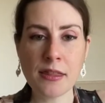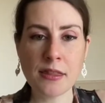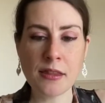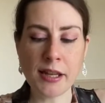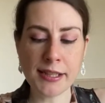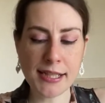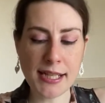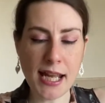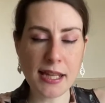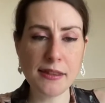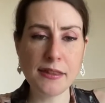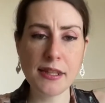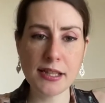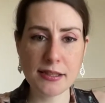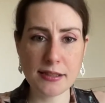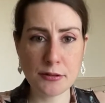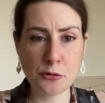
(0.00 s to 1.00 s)
Again,
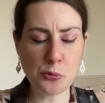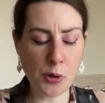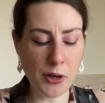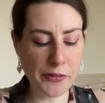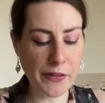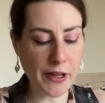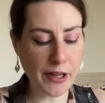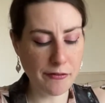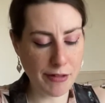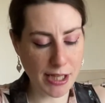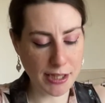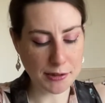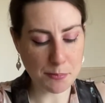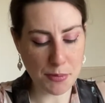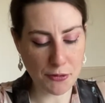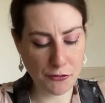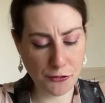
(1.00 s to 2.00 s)
this is one that I've
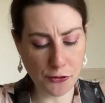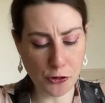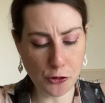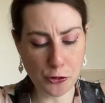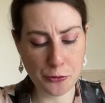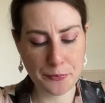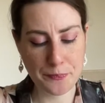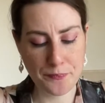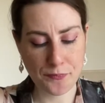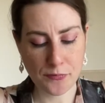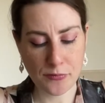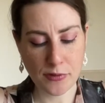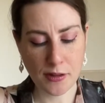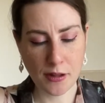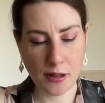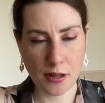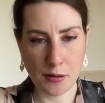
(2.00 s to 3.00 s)
had before,
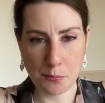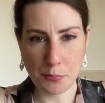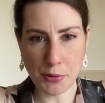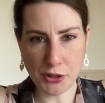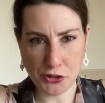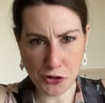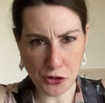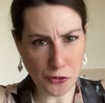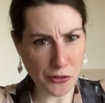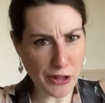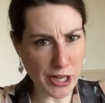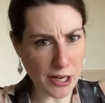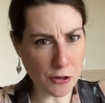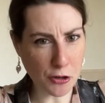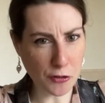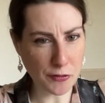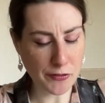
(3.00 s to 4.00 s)
but not that
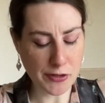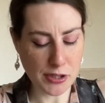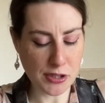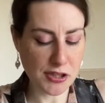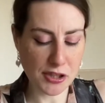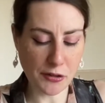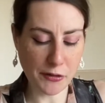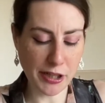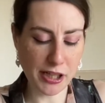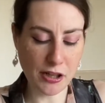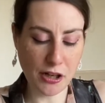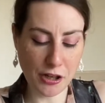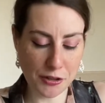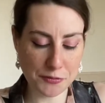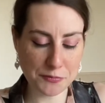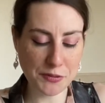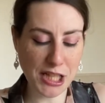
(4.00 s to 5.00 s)
often, so I
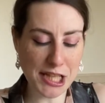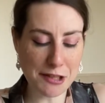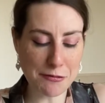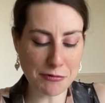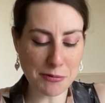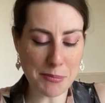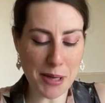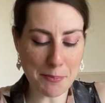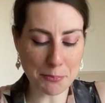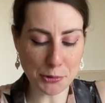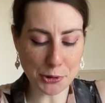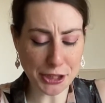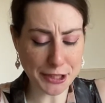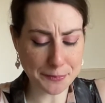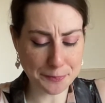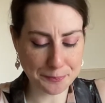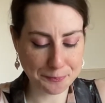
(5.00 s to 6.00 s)
can't really remember it.